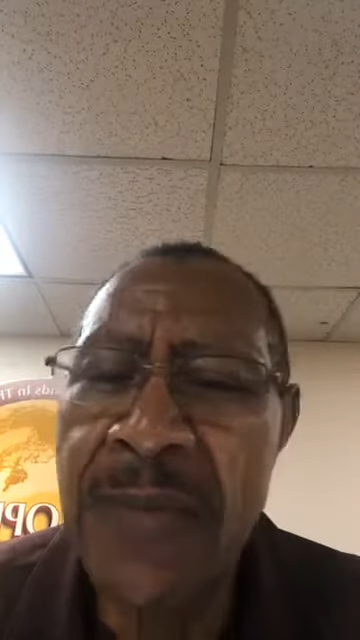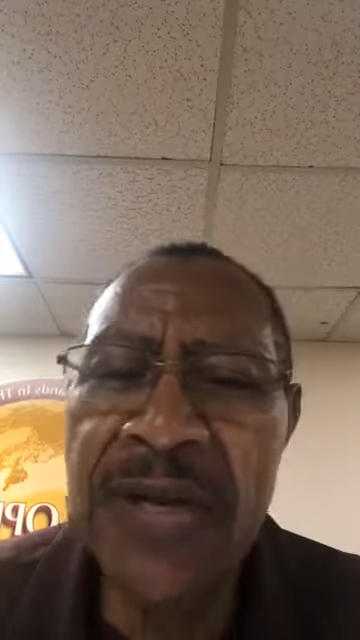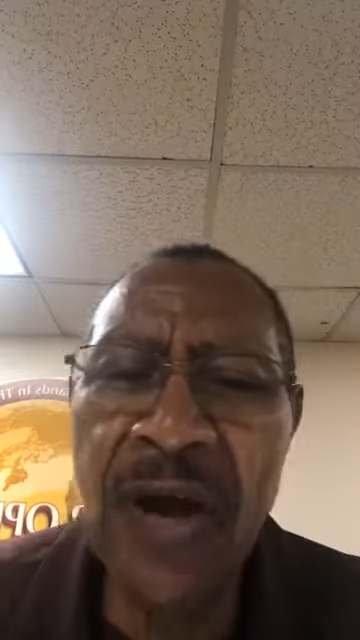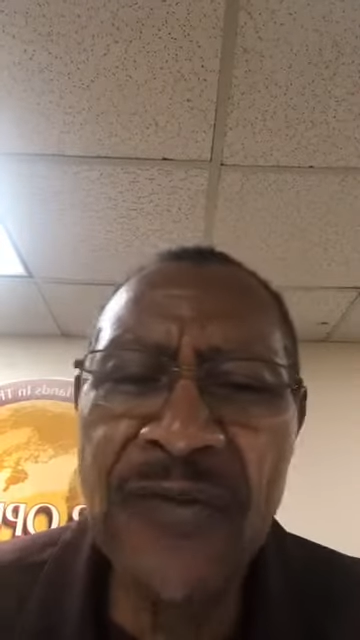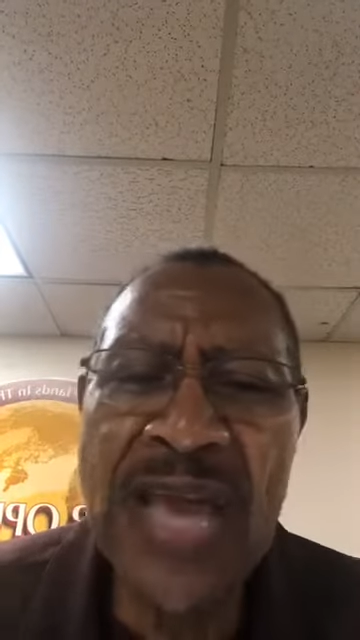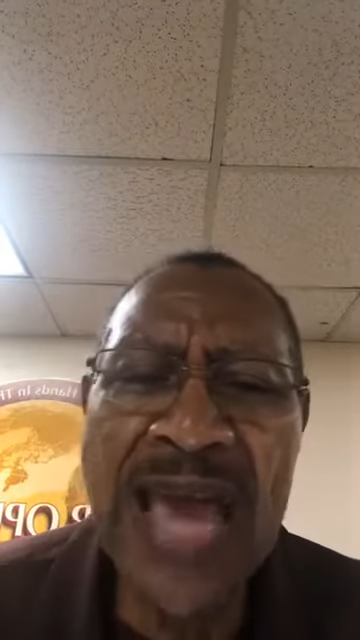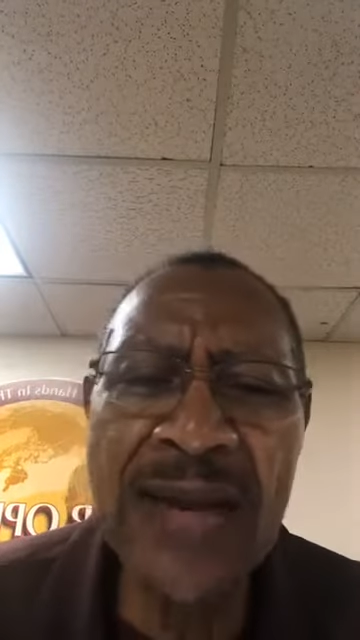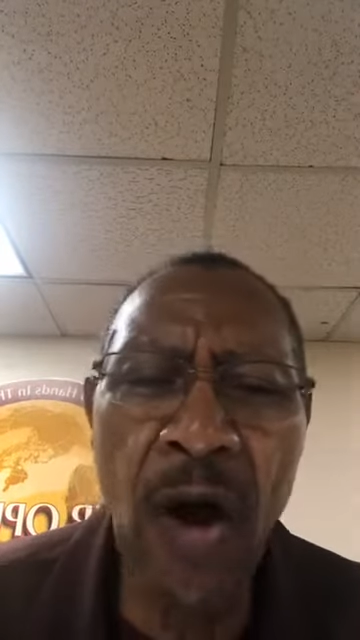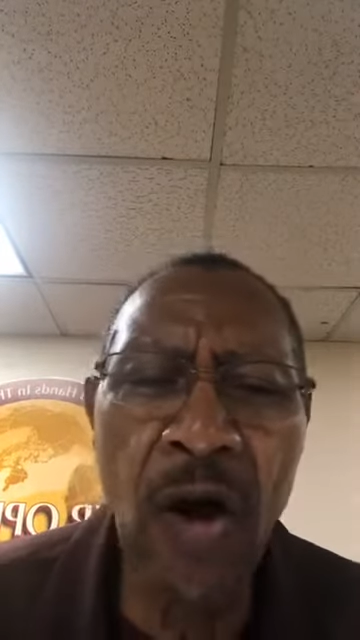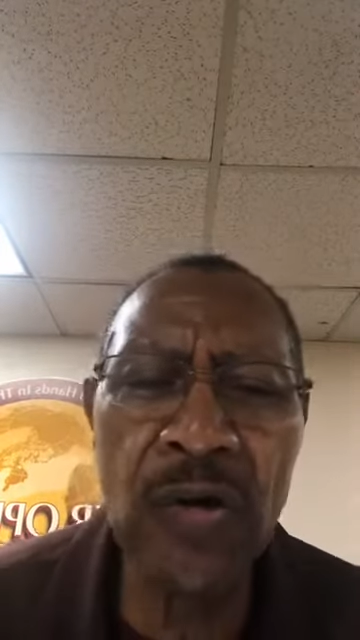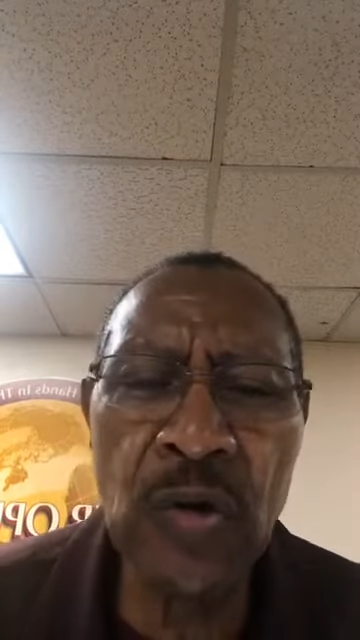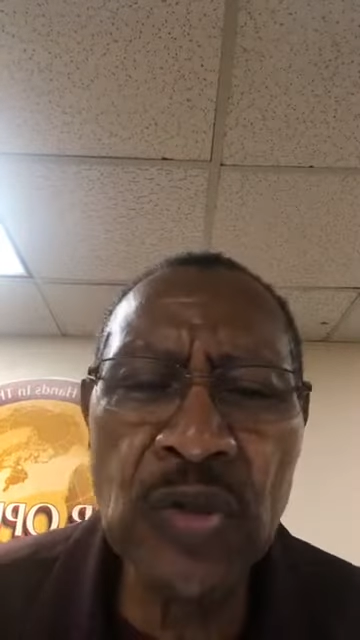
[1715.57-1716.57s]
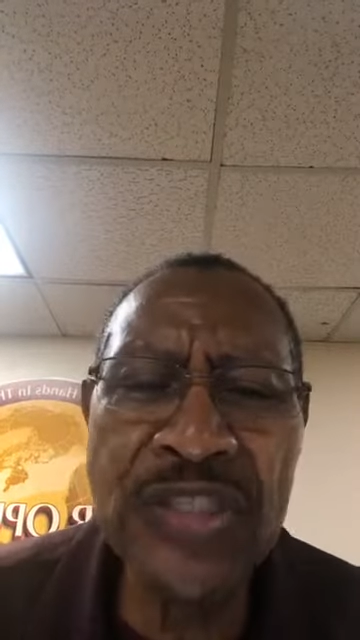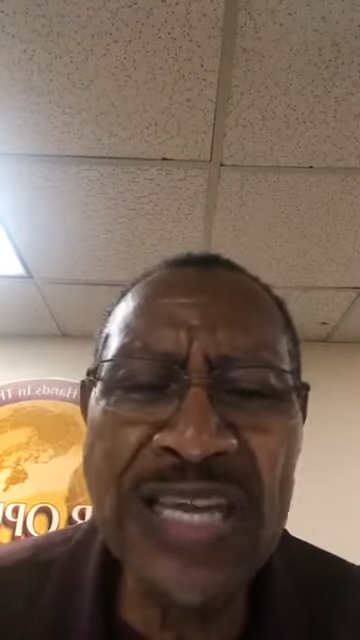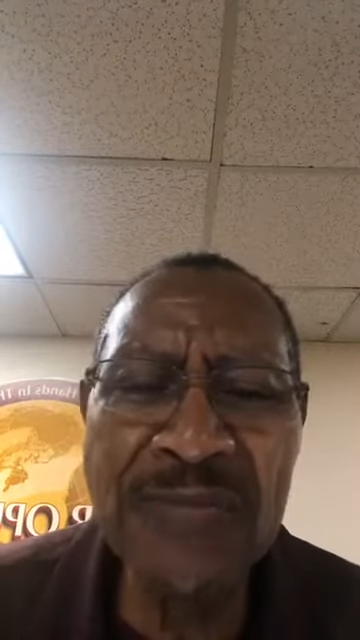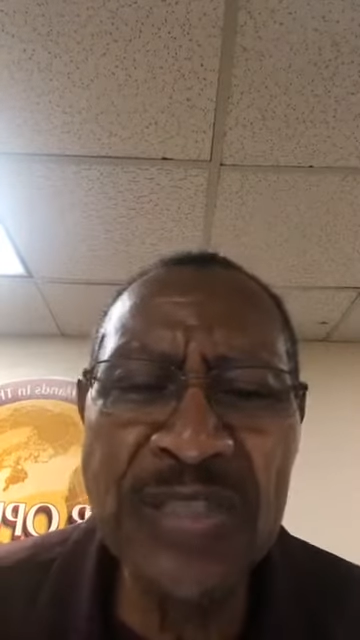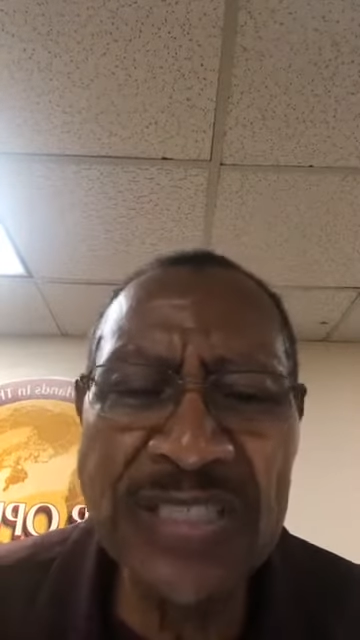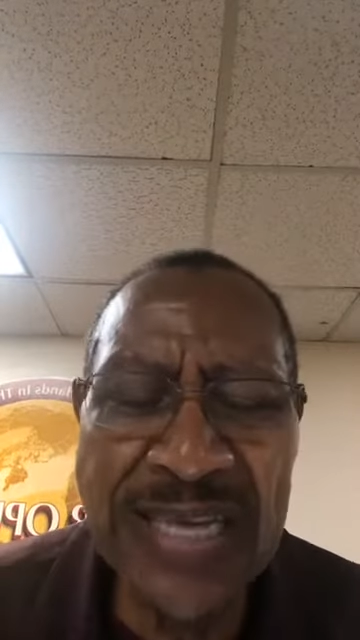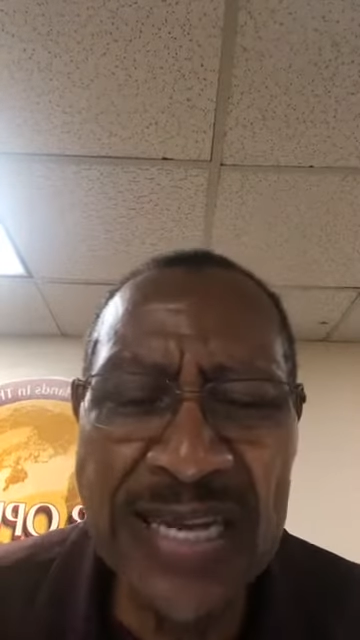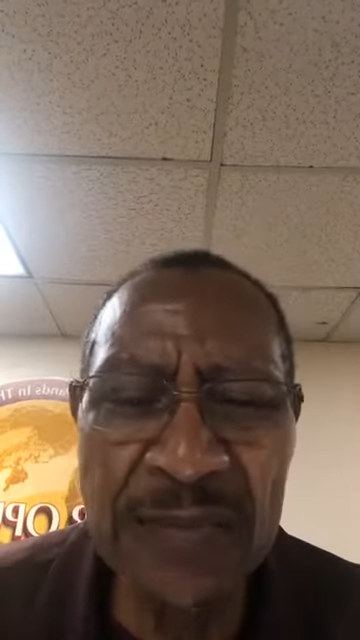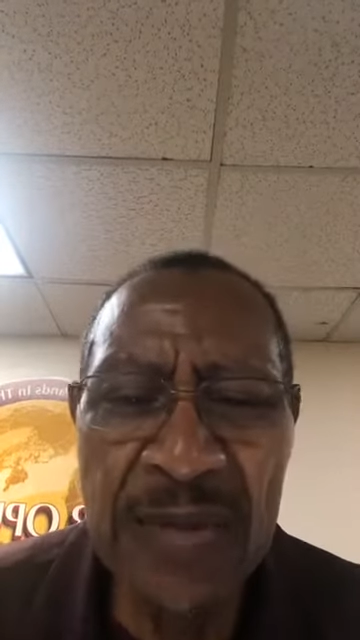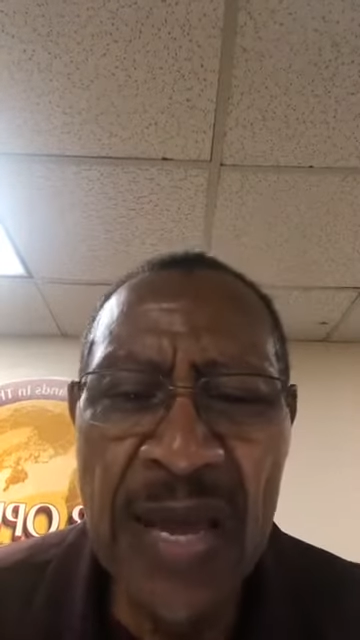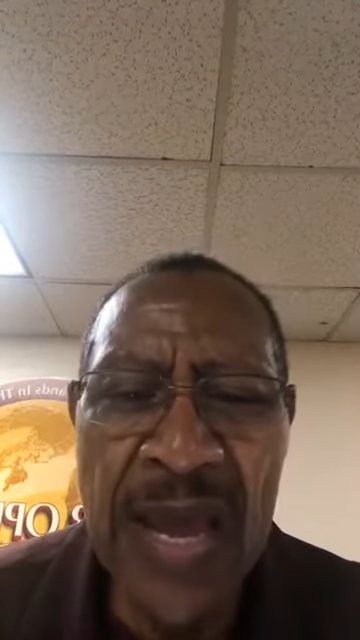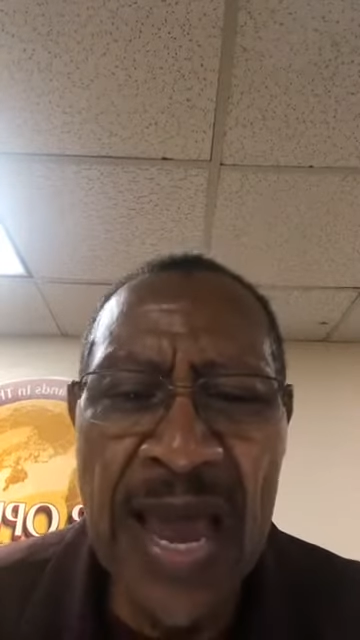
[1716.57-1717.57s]
because he had all those demons in
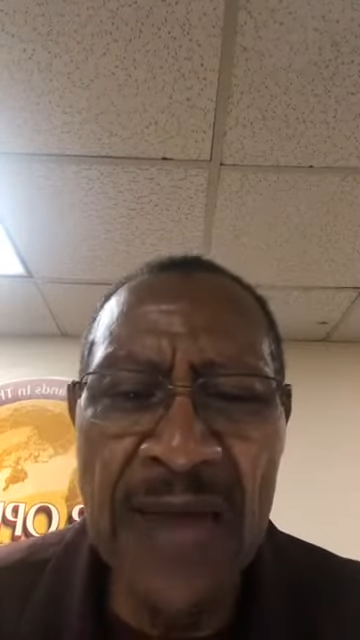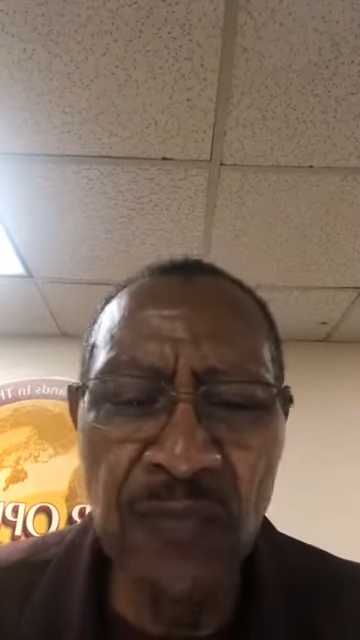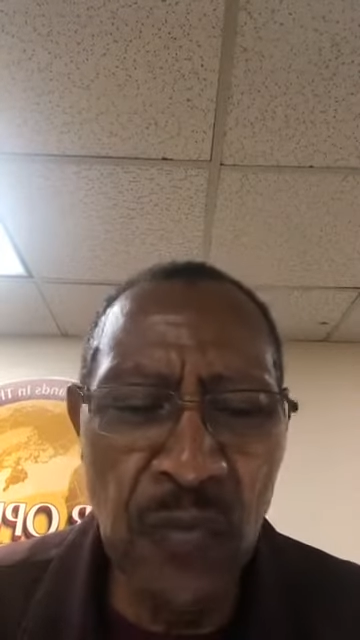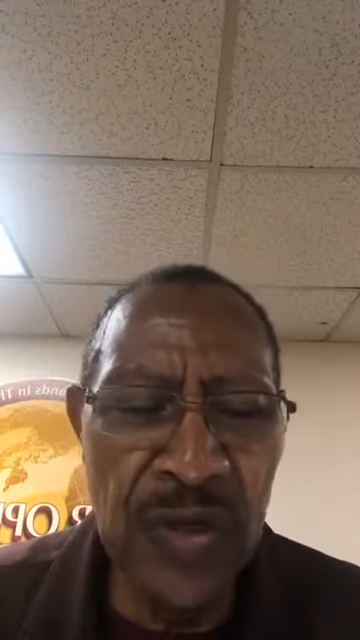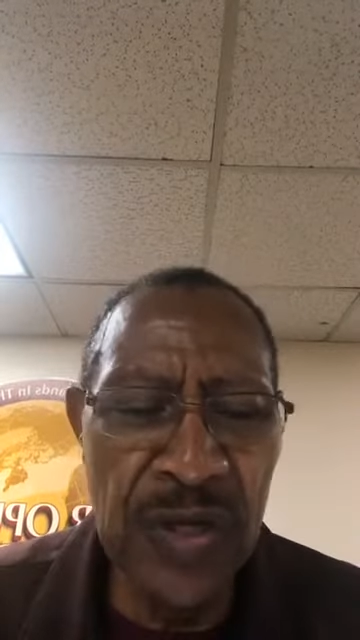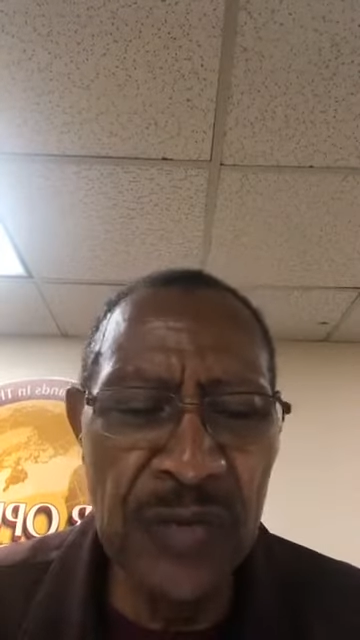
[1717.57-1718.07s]
him. And